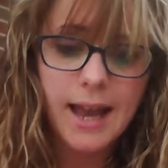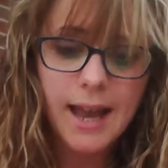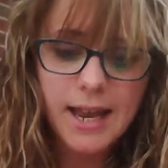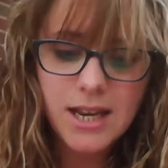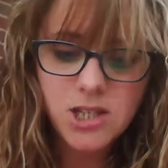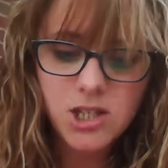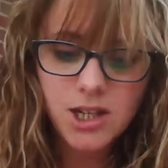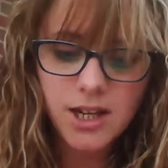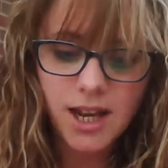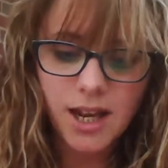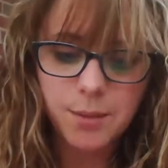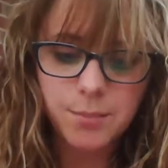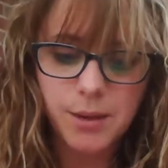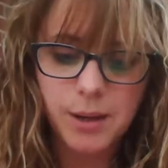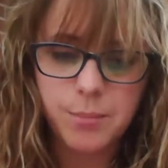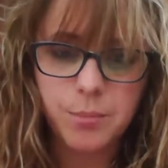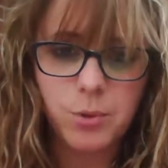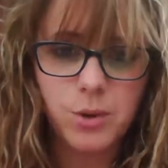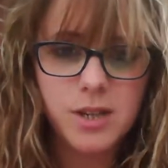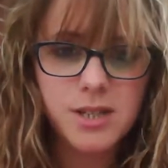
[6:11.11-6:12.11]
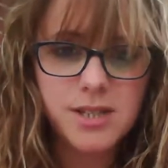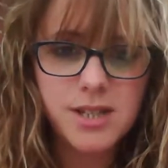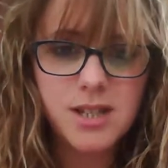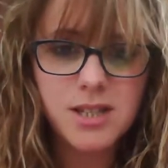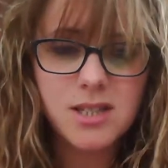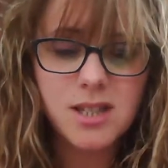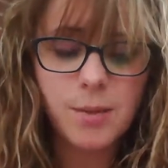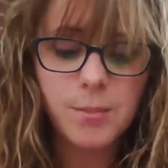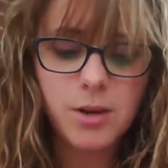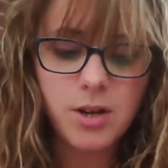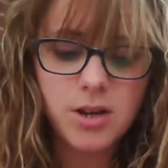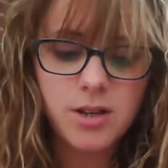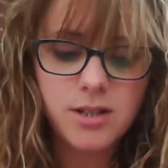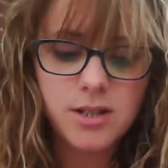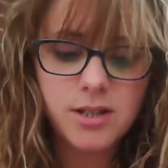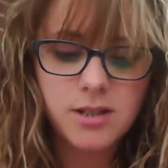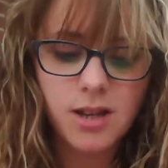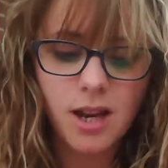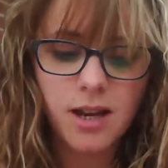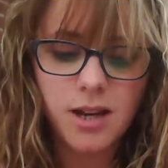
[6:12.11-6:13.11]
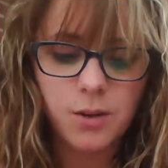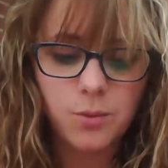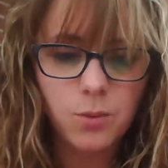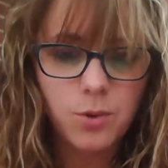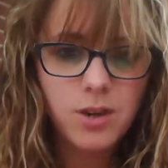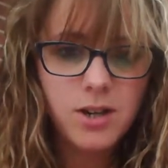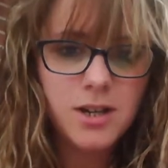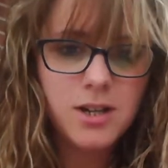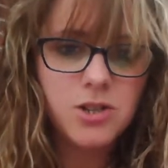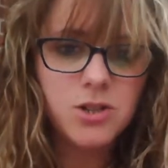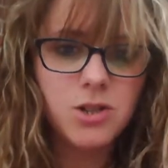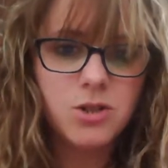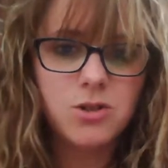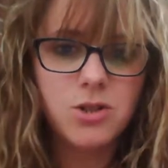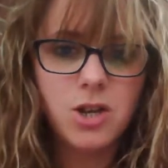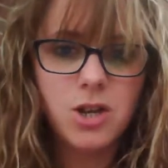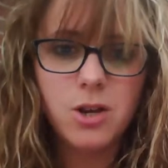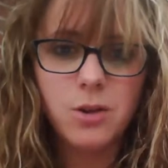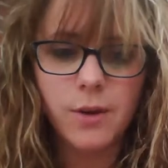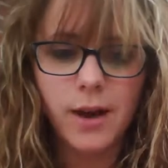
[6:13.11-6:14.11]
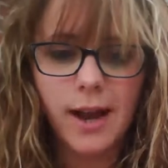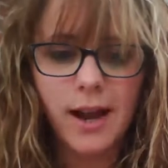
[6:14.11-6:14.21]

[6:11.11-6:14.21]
Educate people, assist them in understanding what it is you do.